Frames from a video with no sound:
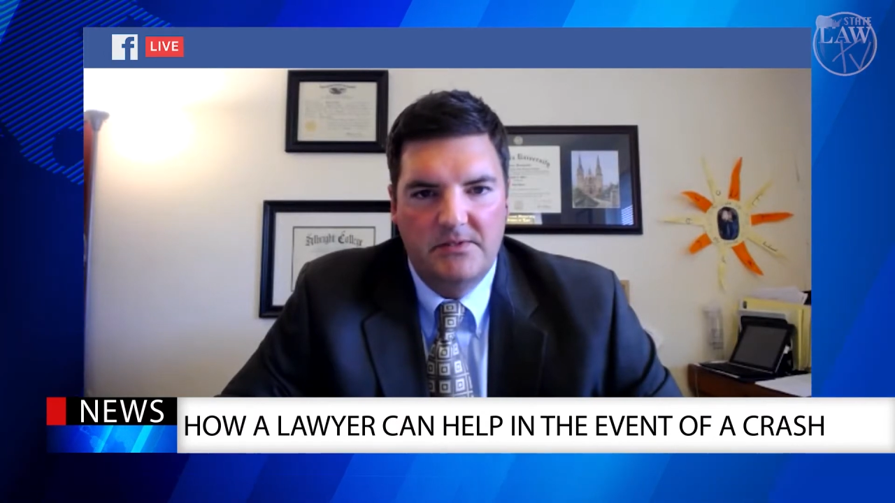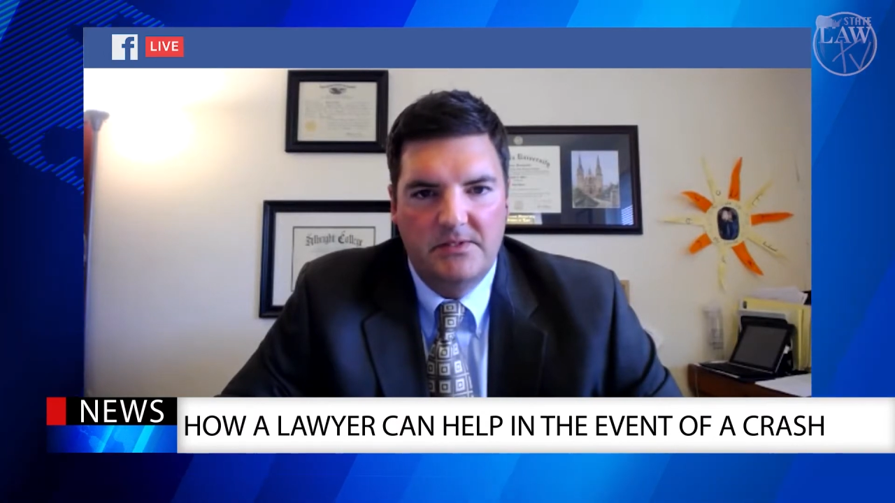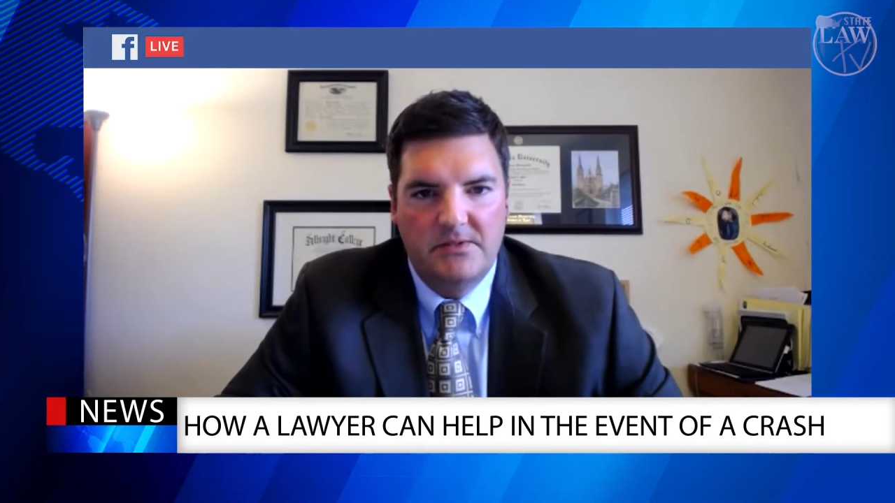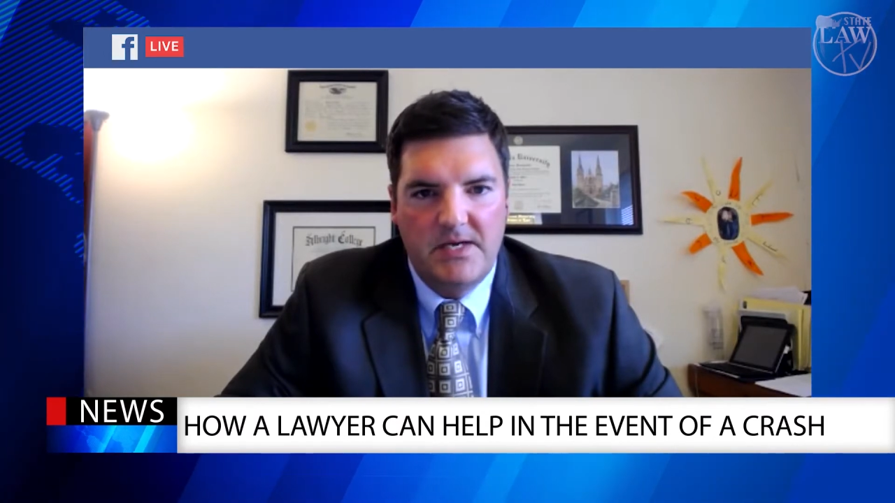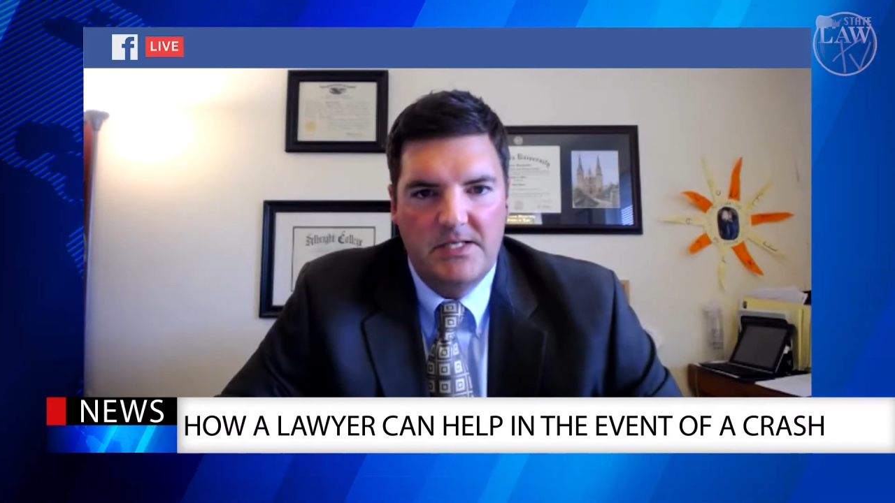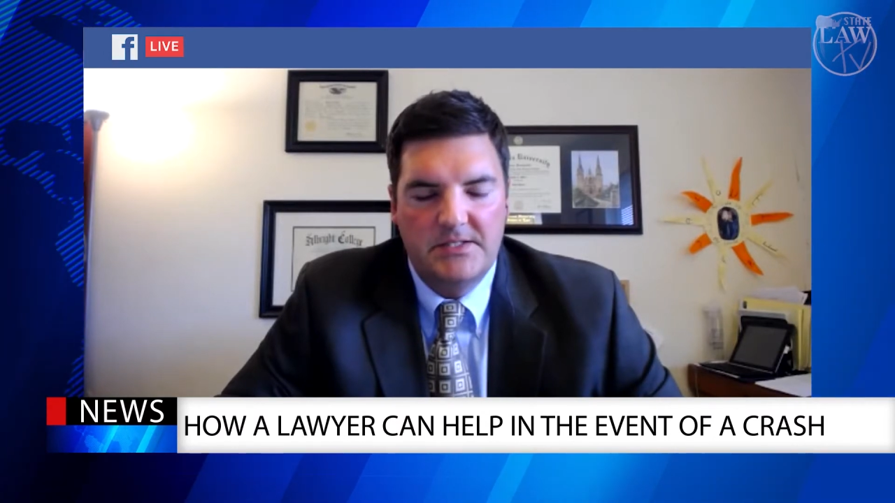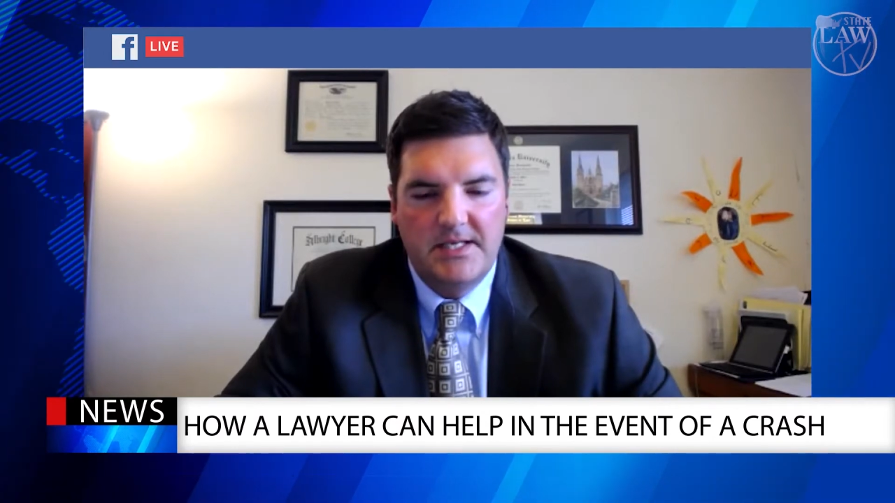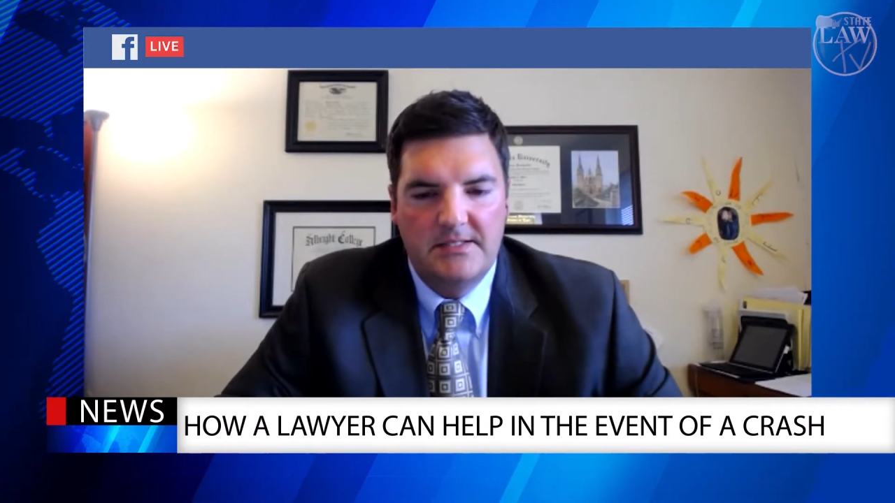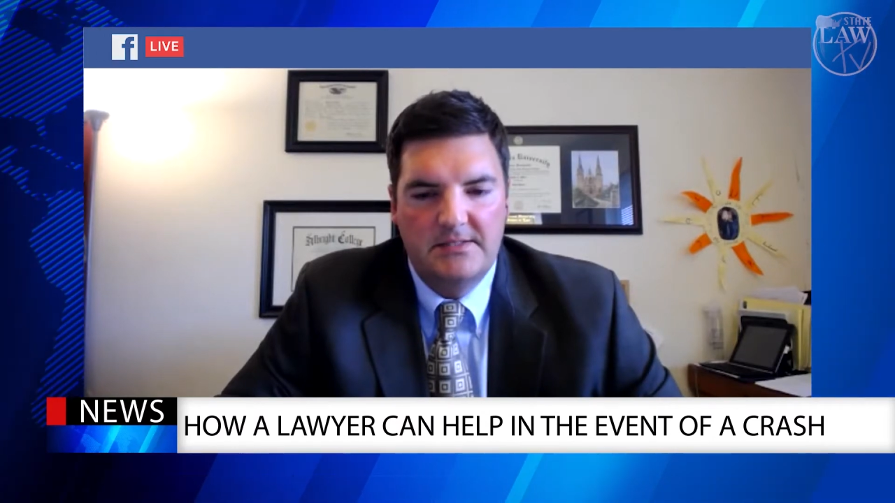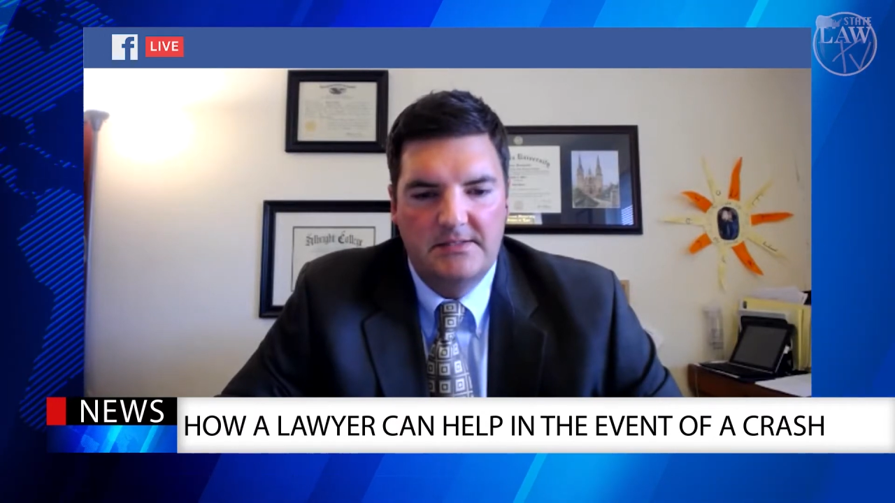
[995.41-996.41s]
a crash
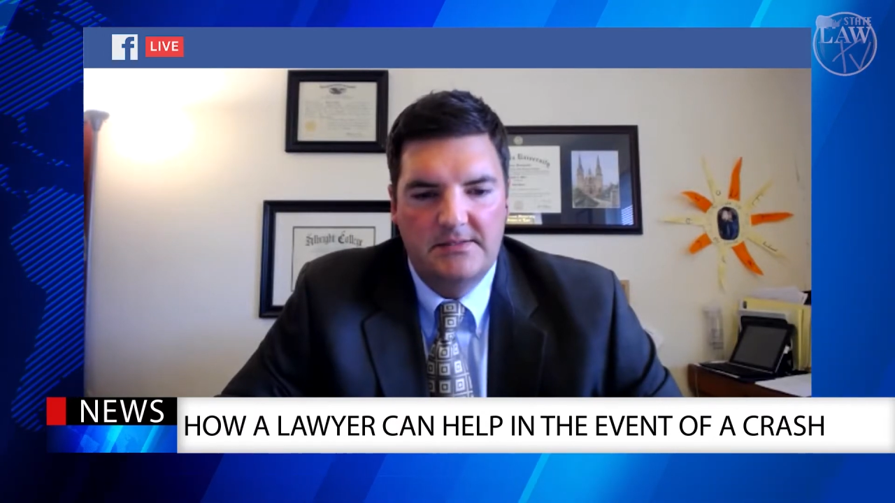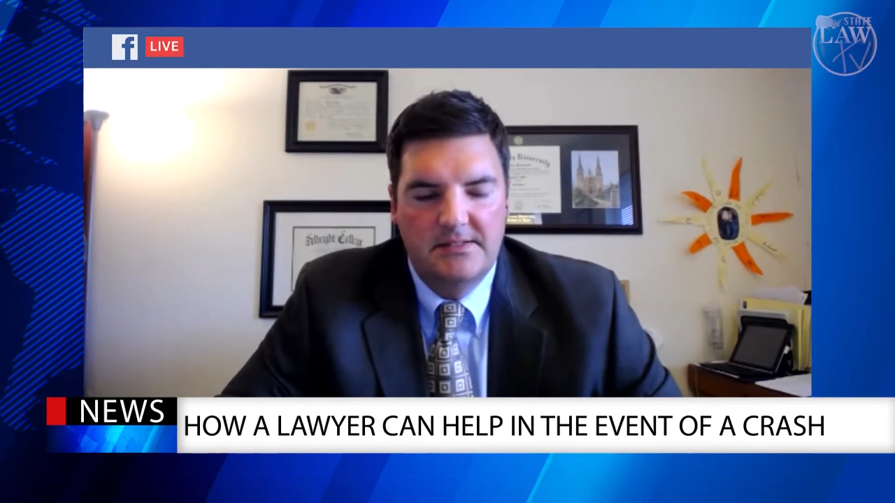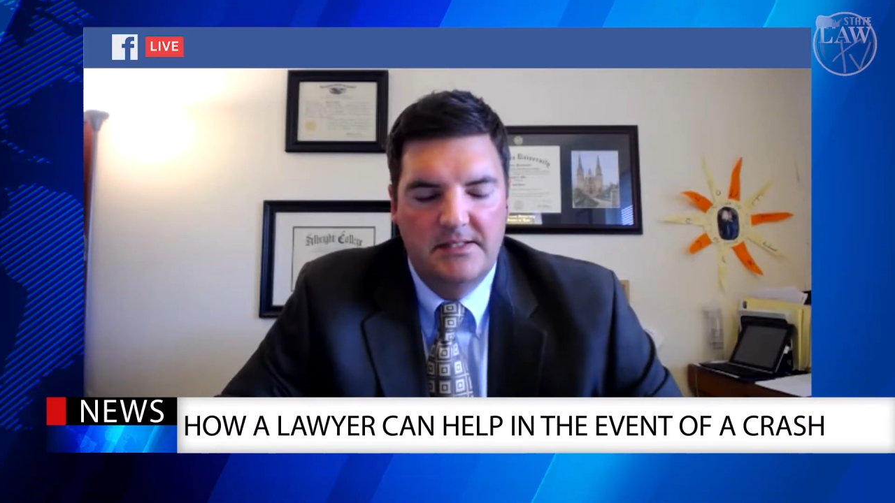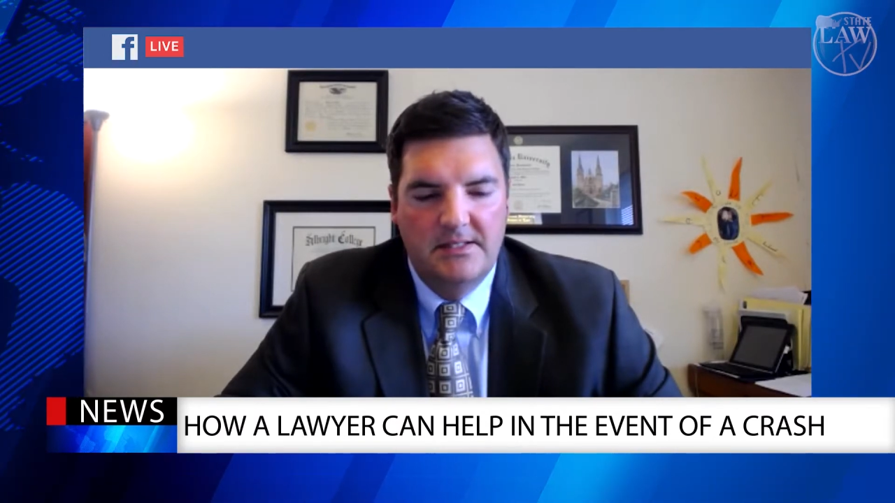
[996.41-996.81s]
analysis.